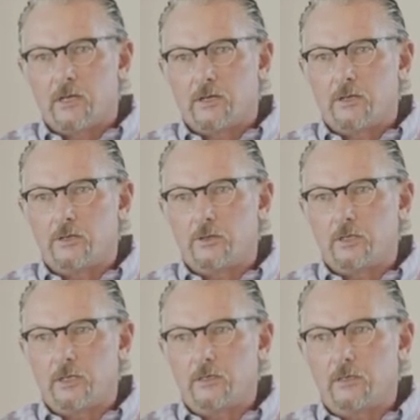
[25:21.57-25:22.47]

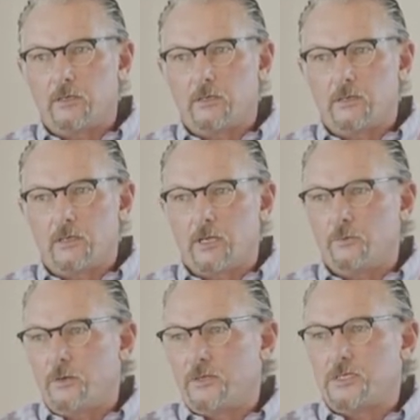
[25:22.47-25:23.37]
could,
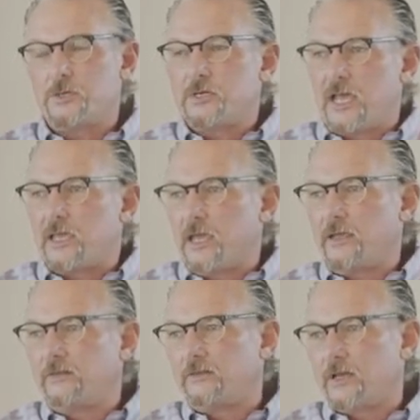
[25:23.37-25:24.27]
with 2
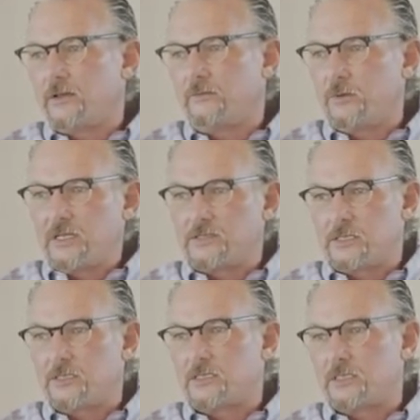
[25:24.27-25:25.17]
decades of
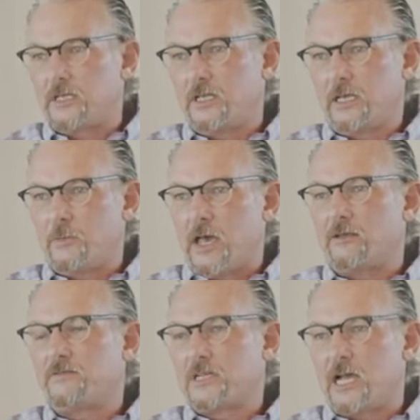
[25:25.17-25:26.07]
research and the amount
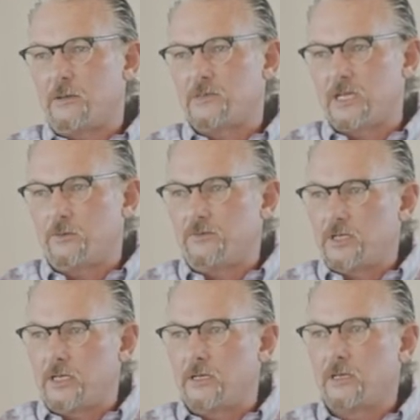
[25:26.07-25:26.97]
of times that we've
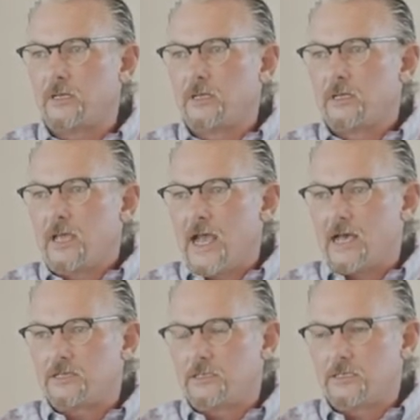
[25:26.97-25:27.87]
done
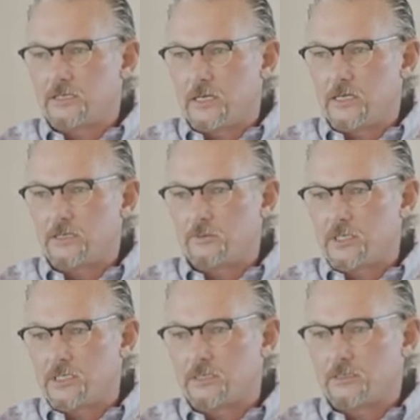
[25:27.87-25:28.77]
housing studies,
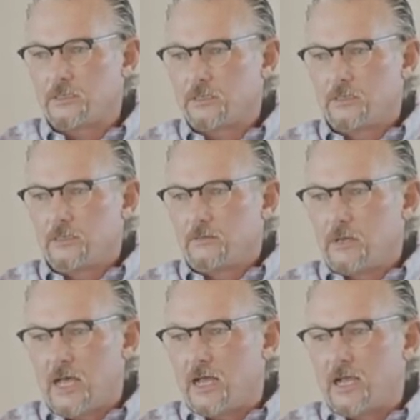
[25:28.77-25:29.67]
which
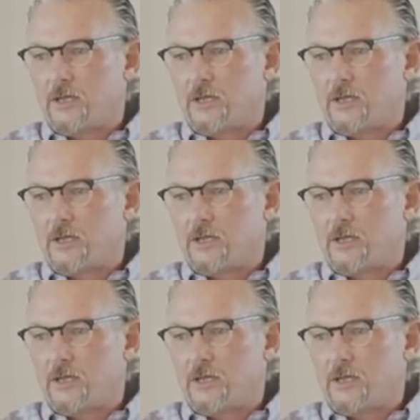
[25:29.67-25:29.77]
I